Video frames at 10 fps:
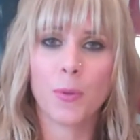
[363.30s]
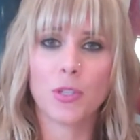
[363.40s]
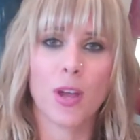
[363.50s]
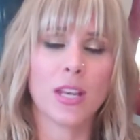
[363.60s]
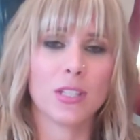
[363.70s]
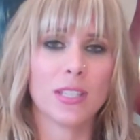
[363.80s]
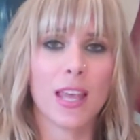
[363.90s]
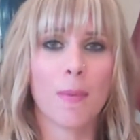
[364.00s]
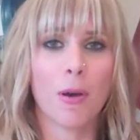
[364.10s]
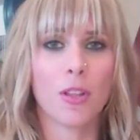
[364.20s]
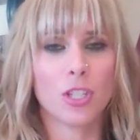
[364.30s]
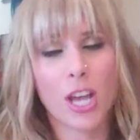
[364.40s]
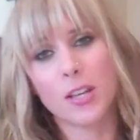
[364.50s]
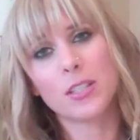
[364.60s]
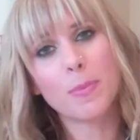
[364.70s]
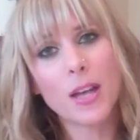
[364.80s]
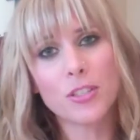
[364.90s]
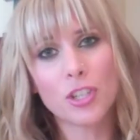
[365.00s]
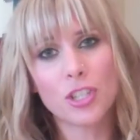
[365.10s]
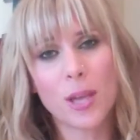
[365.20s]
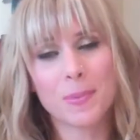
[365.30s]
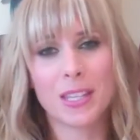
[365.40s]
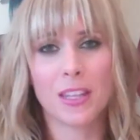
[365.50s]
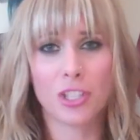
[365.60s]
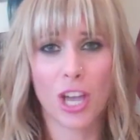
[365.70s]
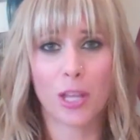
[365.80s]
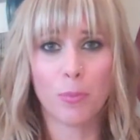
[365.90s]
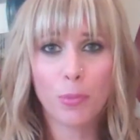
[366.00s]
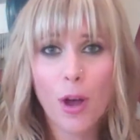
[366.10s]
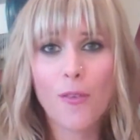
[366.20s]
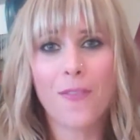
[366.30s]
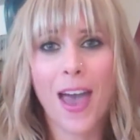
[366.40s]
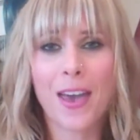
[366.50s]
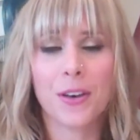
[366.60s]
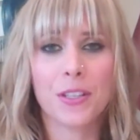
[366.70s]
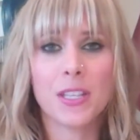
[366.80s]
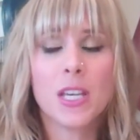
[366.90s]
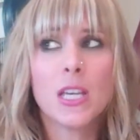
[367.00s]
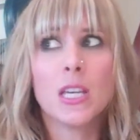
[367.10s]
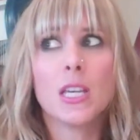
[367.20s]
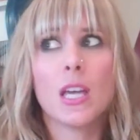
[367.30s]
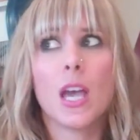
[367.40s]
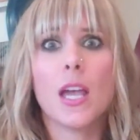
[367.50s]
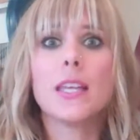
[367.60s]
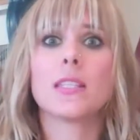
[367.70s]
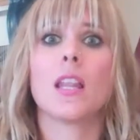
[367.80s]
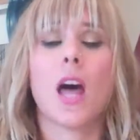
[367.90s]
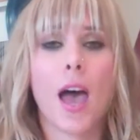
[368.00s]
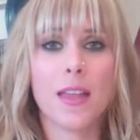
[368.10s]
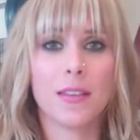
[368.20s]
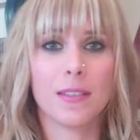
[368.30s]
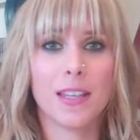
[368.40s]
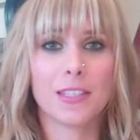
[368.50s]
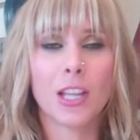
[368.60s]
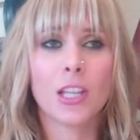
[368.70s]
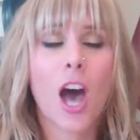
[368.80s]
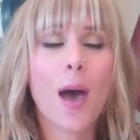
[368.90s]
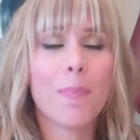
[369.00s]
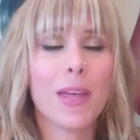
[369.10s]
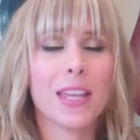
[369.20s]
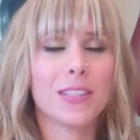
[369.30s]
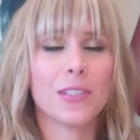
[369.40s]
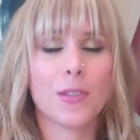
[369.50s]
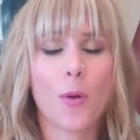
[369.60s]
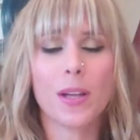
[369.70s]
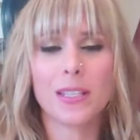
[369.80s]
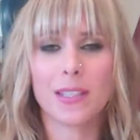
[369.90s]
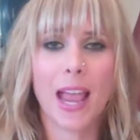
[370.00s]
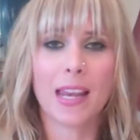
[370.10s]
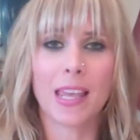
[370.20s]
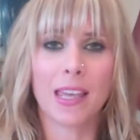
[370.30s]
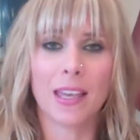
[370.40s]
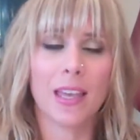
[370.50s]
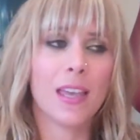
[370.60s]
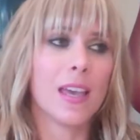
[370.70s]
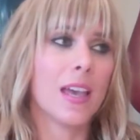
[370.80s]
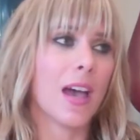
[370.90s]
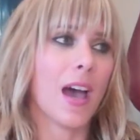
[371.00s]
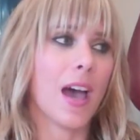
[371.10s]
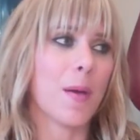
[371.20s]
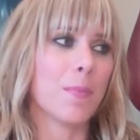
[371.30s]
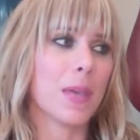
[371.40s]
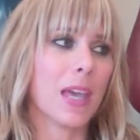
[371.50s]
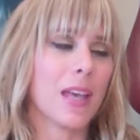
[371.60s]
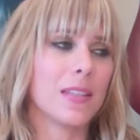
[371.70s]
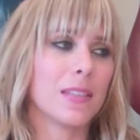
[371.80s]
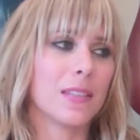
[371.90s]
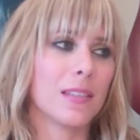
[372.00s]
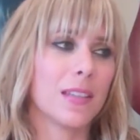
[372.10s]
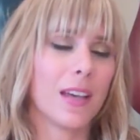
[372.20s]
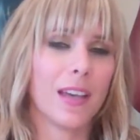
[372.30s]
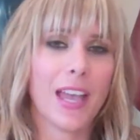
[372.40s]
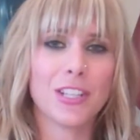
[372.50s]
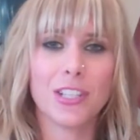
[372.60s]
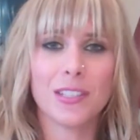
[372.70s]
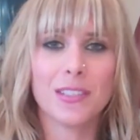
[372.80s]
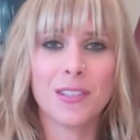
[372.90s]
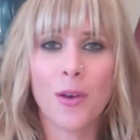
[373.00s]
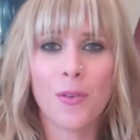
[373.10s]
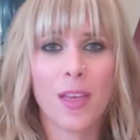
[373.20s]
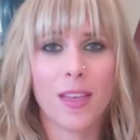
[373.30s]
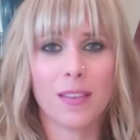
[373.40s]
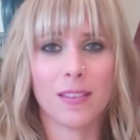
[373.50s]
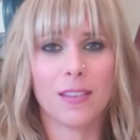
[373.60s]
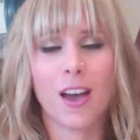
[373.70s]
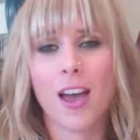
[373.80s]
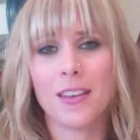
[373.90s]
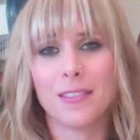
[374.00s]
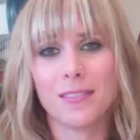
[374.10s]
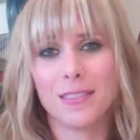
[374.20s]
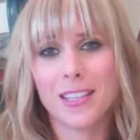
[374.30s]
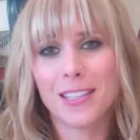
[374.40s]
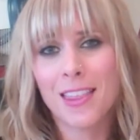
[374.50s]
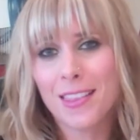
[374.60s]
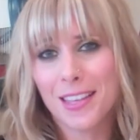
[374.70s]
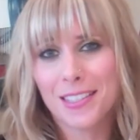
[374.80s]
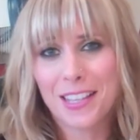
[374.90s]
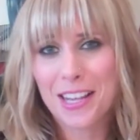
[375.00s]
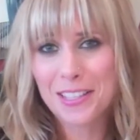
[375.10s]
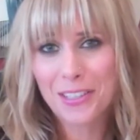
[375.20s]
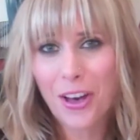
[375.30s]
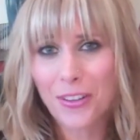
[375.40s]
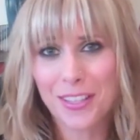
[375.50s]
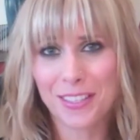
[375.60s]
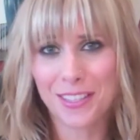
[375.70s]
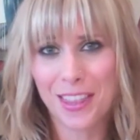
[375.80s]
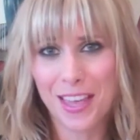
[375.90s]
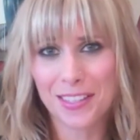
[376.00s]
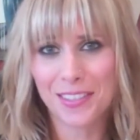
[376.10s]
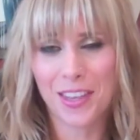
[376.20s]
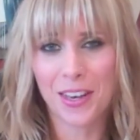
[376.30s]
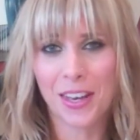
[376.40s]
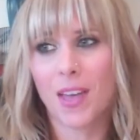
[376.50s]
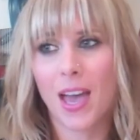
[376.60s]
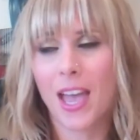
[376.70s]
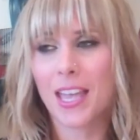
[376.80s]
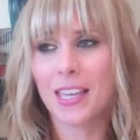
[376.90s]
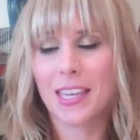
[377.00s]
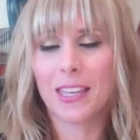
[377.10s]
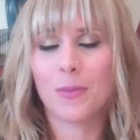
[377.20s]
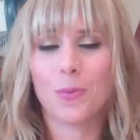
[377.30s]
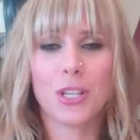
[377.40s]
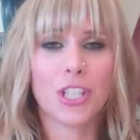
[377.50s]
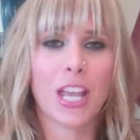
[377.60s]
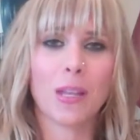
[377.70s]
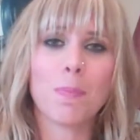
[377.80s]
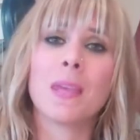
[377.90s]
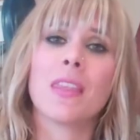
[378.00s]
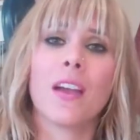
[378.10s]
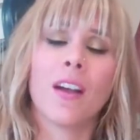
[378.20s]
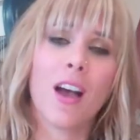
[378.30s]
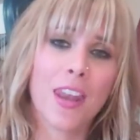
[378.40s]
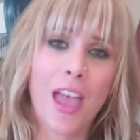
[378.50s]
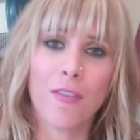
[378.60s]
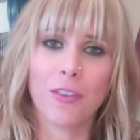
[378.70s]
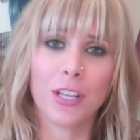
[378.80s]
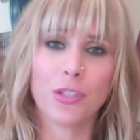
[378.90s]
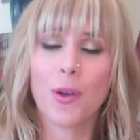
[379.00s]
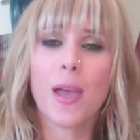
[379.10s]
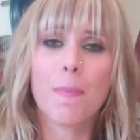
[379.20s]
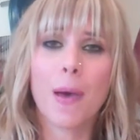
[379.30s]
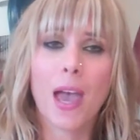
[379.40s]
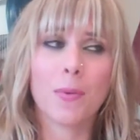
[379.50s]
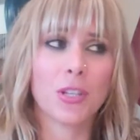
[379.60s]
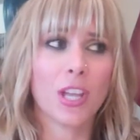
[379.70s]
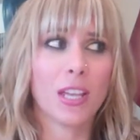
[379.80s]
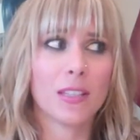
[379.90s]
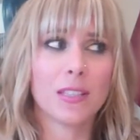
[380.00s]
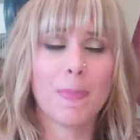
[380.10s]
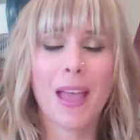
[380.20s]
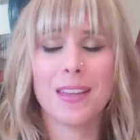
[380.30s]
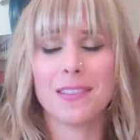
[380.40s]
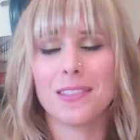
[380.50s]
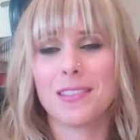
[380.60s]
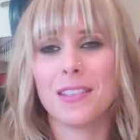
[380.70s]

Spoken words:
We're trying to set up all the child sponsorships and the child profiles. It's a lot. It's a lot, but it's so exciting because I just know that God is in this and He's called us to this, and I wish I could be there on every trip. I wish I could spend,